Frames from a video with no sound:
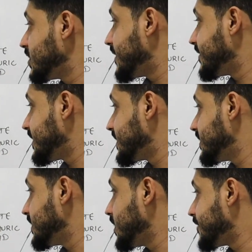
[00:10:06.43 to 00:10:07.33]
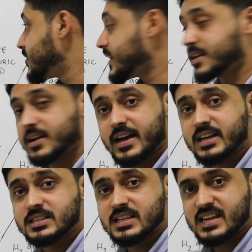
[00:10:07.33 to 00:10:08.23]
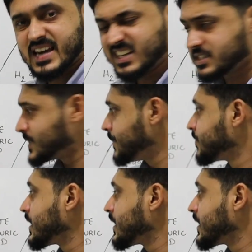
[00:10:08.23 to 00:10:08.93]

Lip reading: You have to write it as yes.